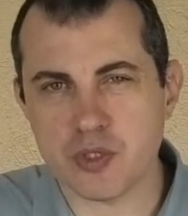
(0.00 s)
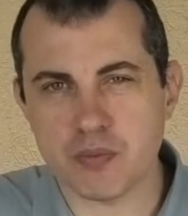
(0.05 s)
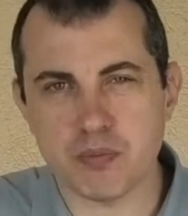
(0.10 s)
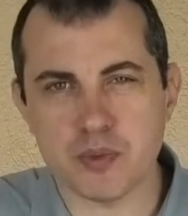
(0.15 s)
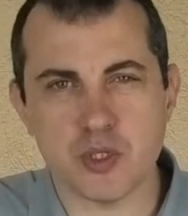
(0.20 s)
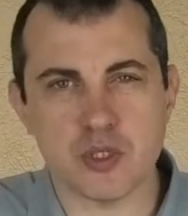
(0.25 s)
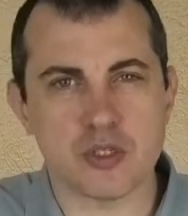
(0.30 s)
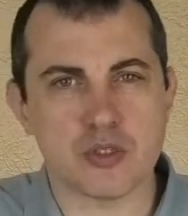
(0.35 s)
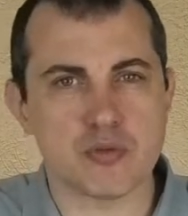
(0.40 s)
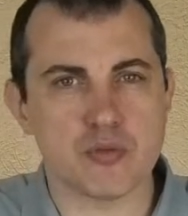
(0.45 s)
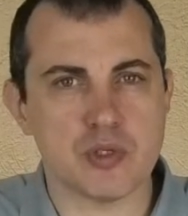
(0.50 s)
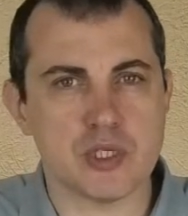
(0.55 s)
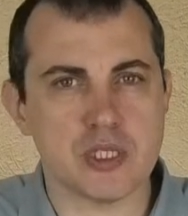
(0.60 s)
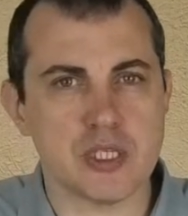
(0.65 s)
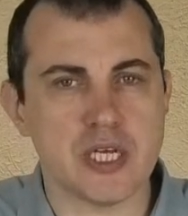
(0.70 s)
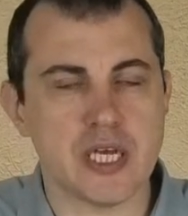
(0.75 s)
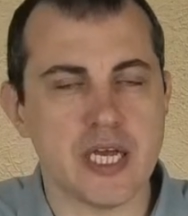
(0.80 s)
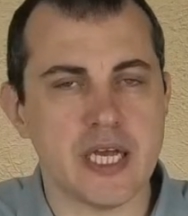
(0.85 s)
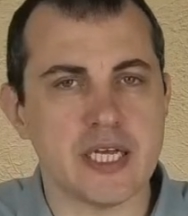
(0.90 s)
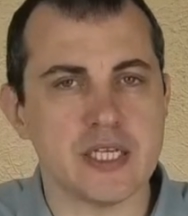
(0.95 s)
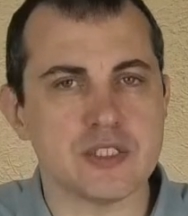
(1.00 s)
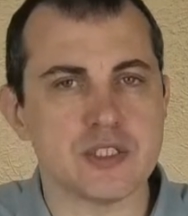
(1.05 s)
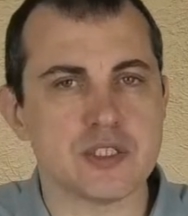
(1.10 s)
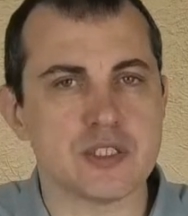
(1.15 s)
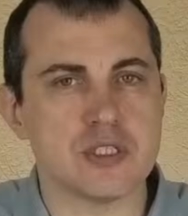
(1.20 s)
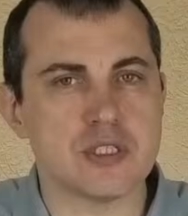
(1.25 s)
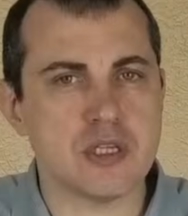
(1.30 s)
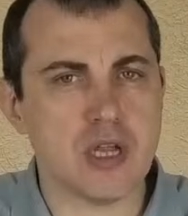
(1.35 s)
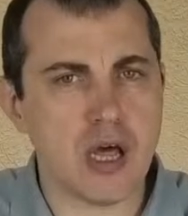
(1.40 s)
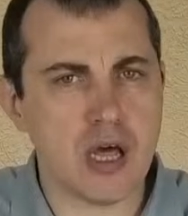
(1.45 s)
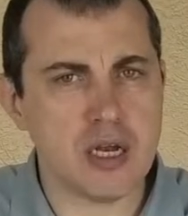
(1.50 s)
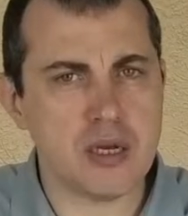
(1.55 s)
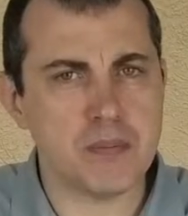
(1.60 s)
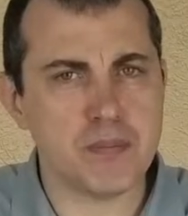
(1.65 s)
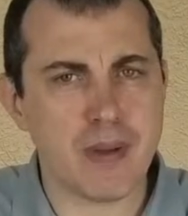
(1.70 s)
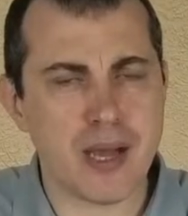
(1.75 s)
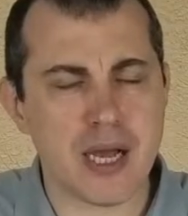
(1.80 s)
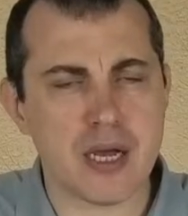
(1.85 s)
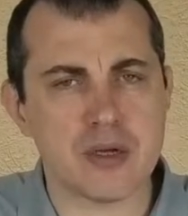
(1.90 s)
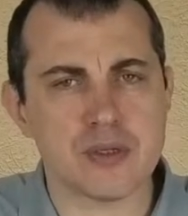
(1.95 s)
a book really is not
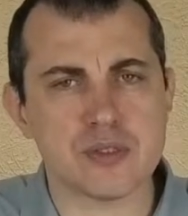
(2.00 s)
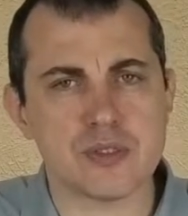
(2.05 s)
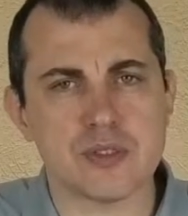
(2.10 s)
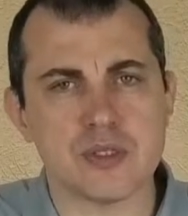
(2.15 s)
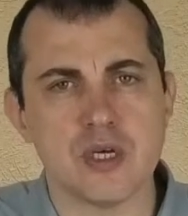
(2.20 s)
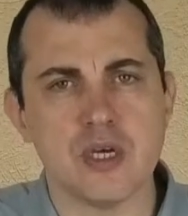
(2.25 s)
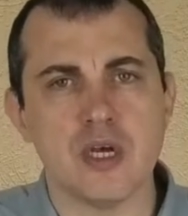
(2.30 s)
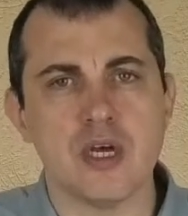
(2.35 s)
about